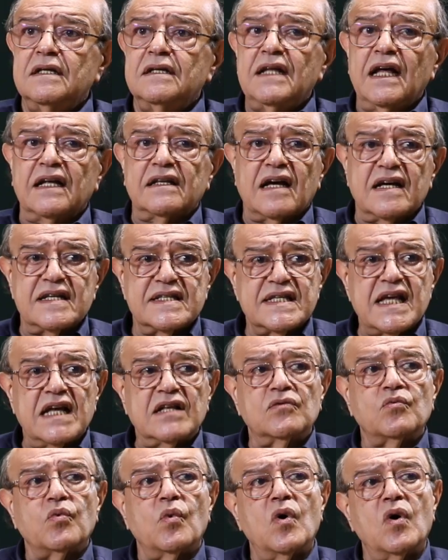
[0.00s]
that I
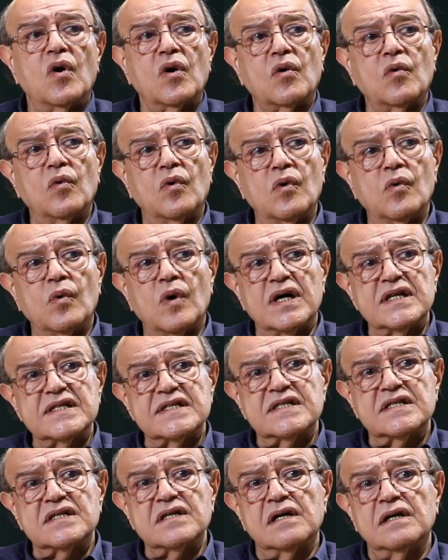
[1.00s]
sent work and
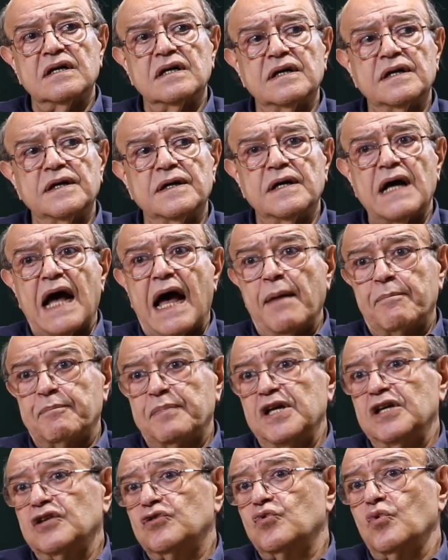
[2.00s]
was
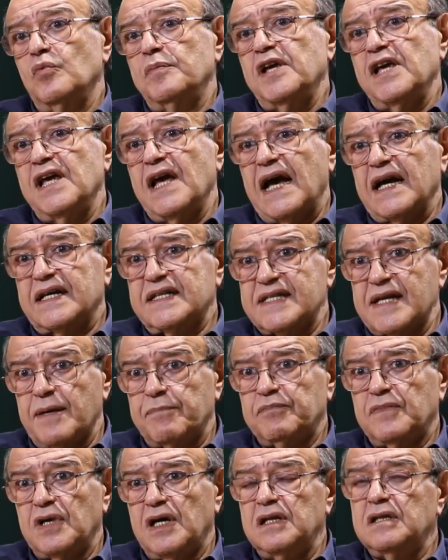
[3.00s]
happy to be
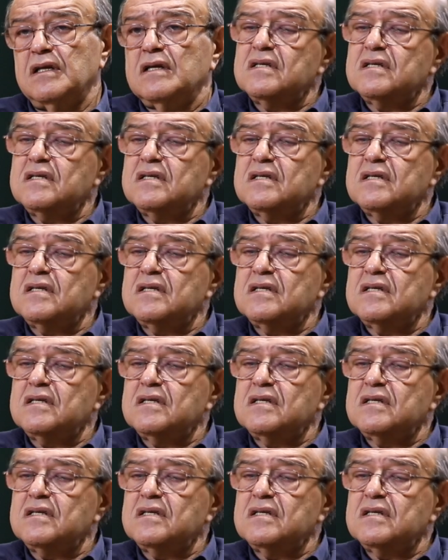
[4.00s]
accepted,